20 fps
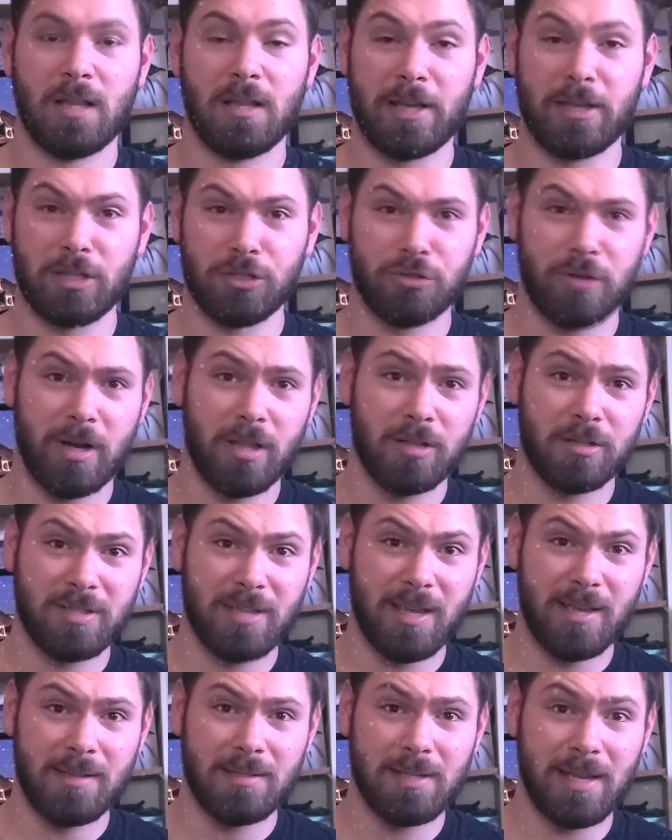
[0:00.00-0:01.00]
Like the trailer
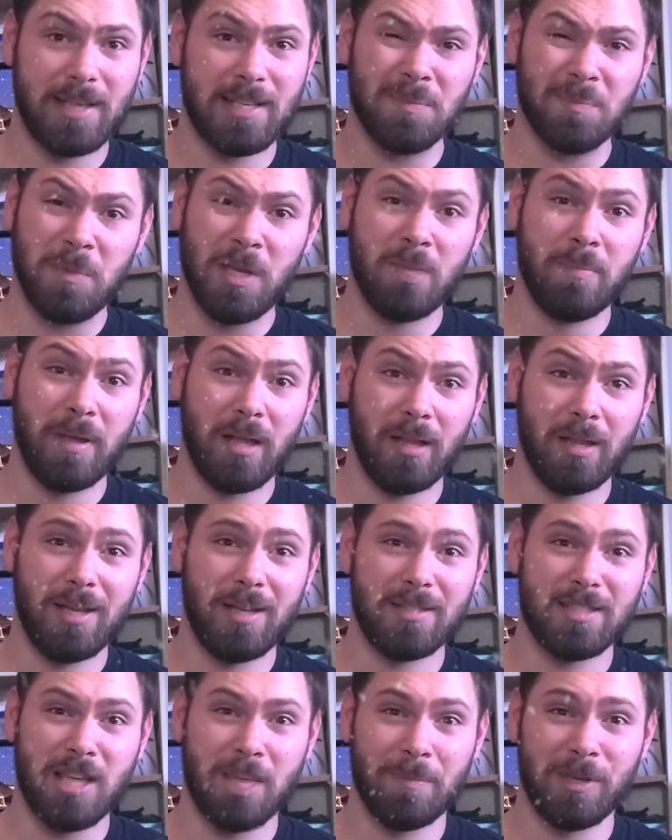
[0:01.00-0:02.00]
says, It's Me,
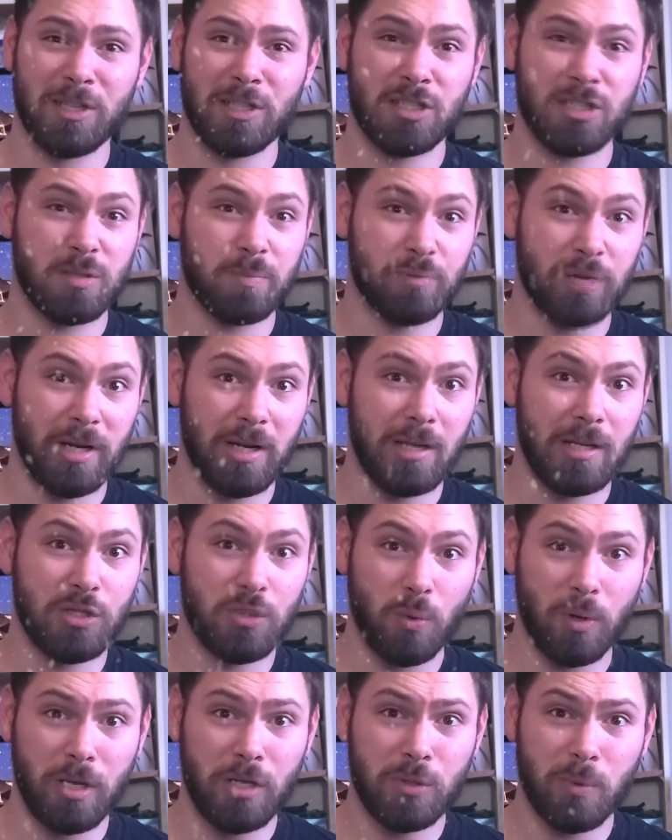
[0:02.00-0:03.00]
Billy is coming spring
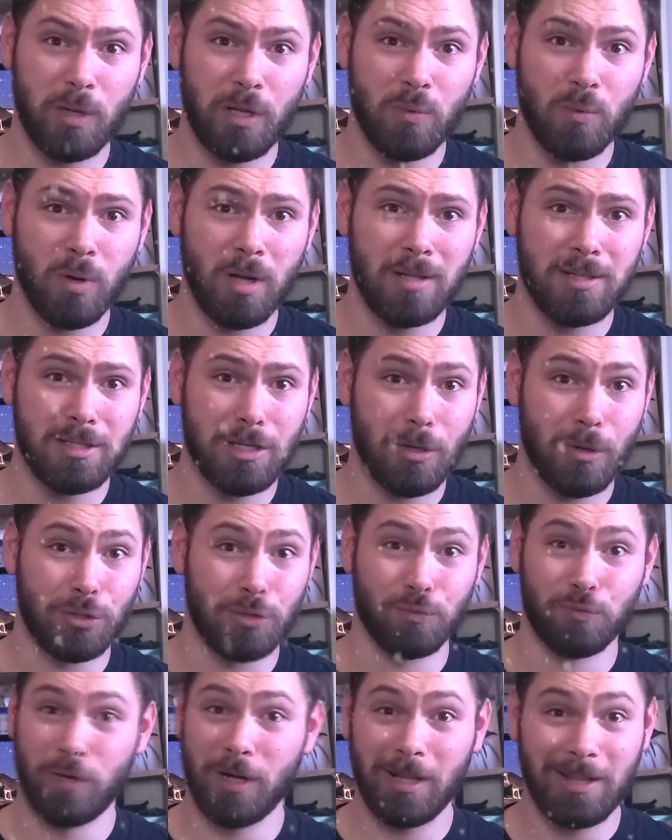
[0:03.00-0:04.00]
2021, so
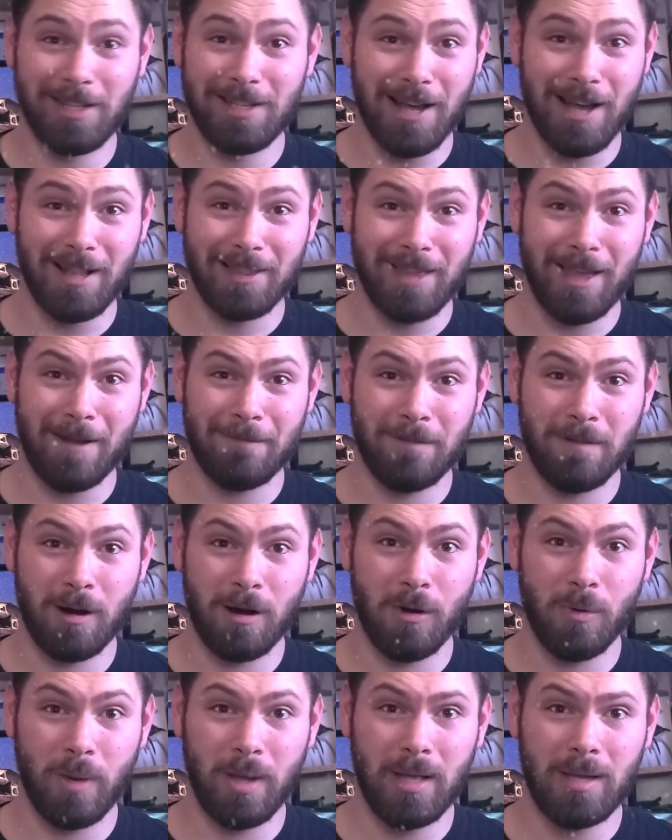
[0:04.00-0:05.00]
it's really not that
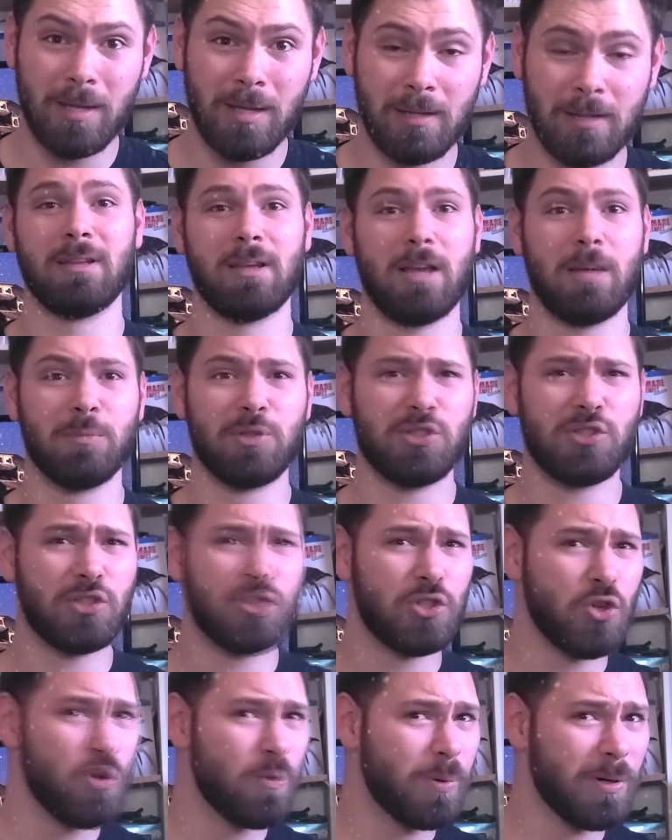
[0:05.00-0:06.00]
far away. I'm
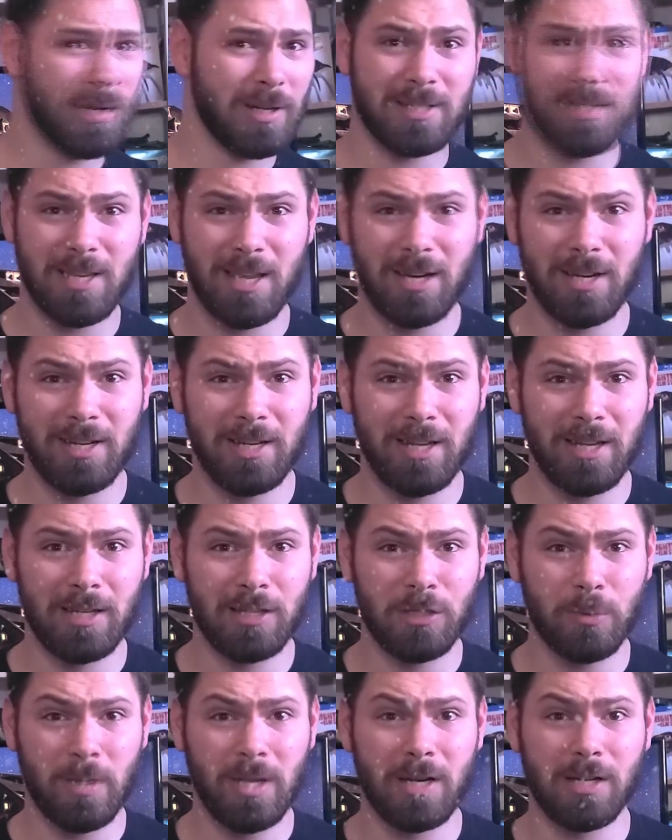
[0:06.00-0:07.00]
super excited to get
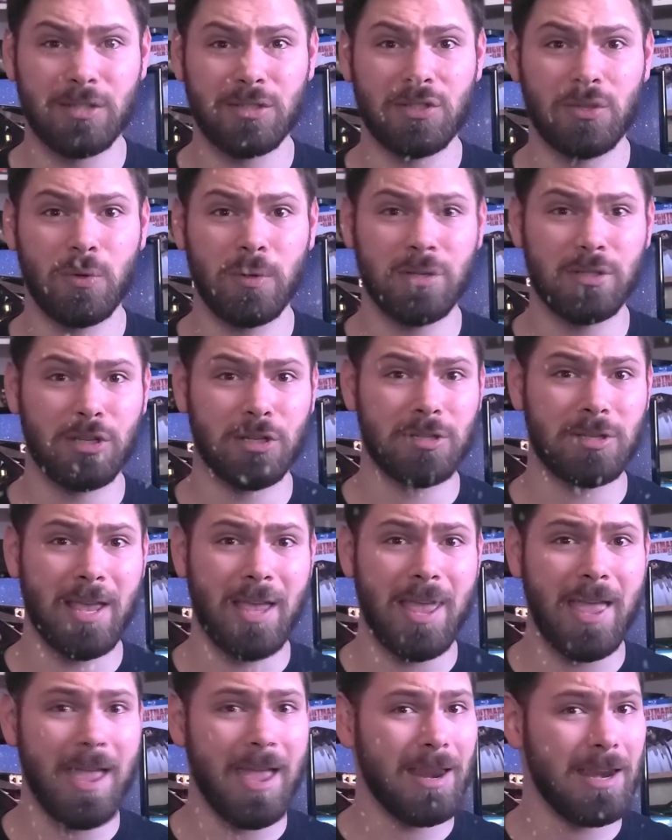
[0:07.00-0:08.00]
into it, and as soon as there's
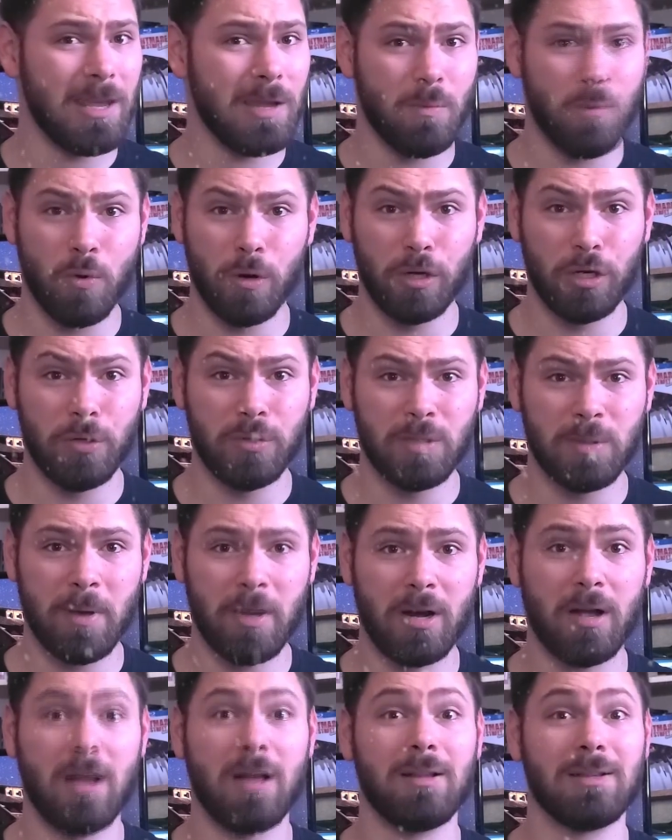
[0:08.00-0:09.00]
any more news
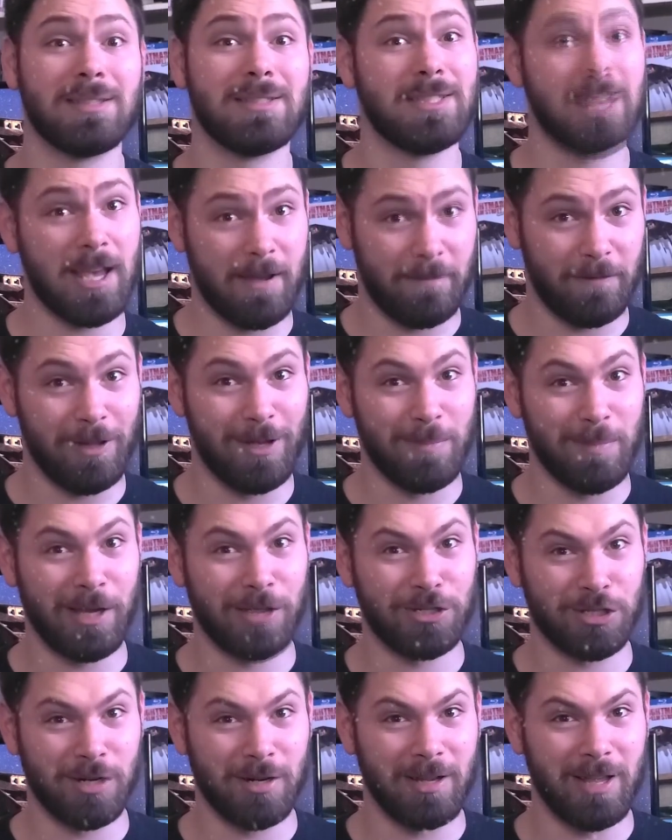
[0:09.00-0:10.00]
about it, I'll definitely
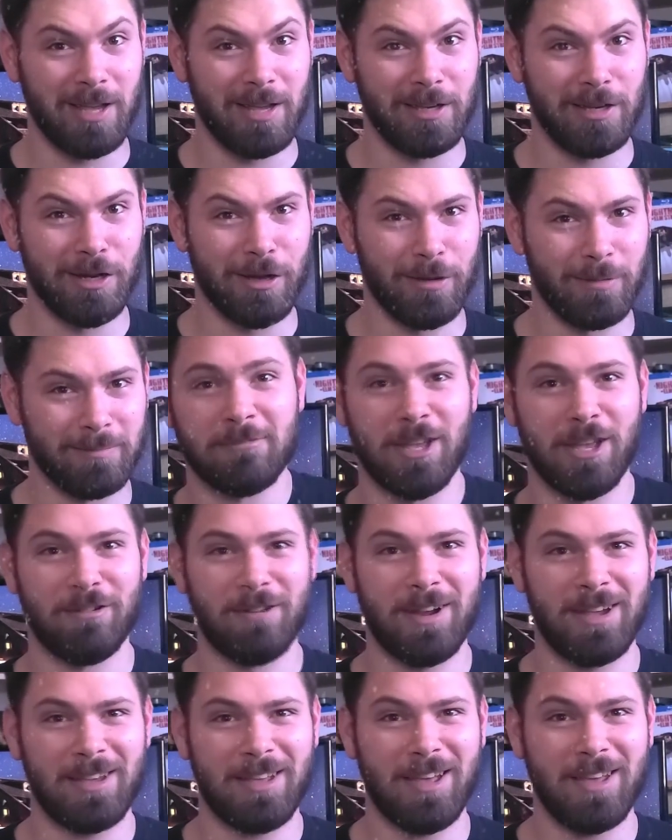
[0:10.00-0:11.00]
make sure to let you know.
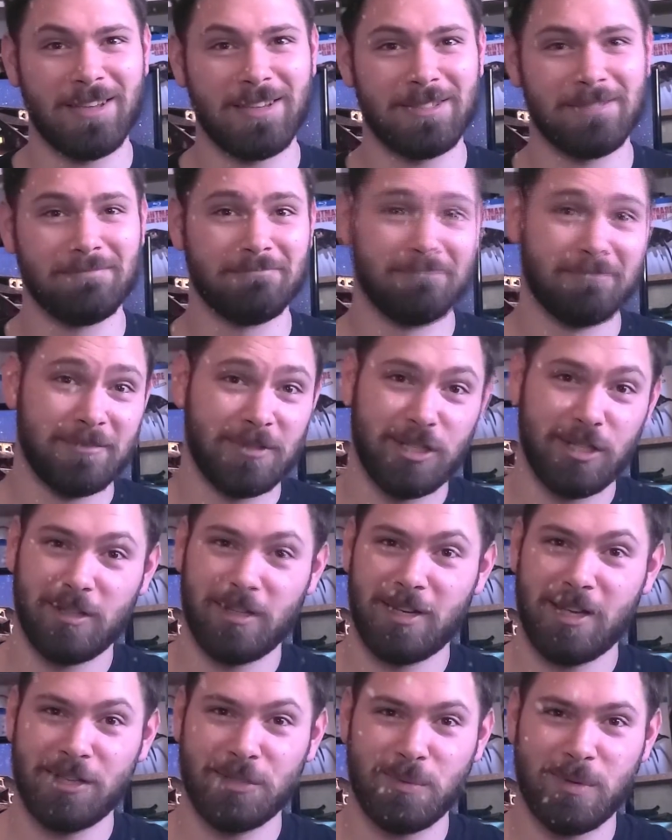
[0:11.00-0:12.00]
Alright guys, until
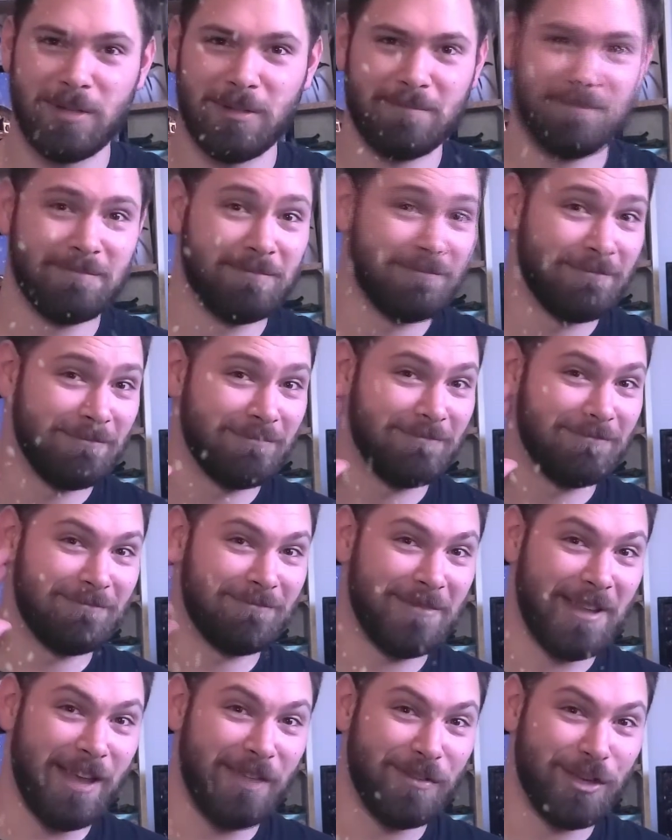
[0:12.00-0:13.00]
the next one,
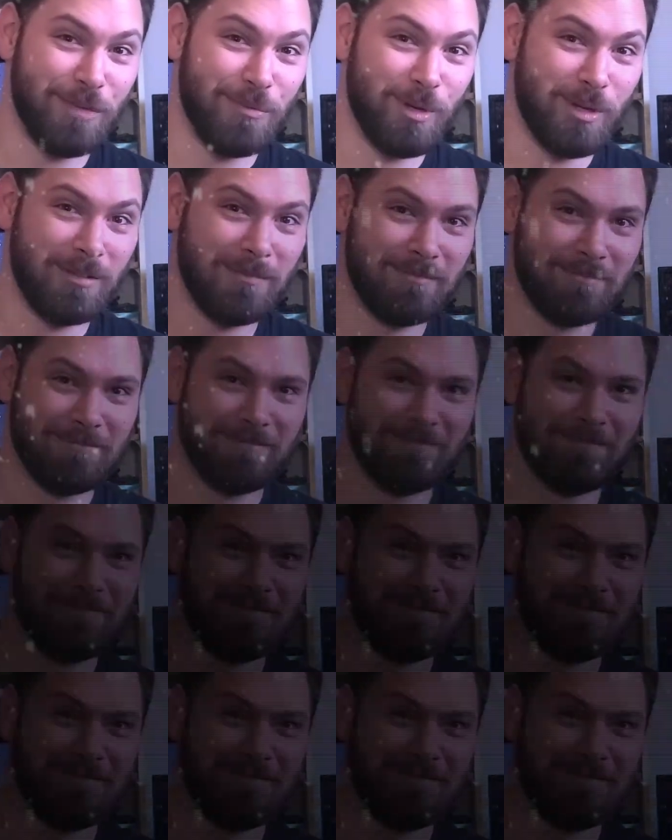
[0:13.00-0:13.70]
have a good one.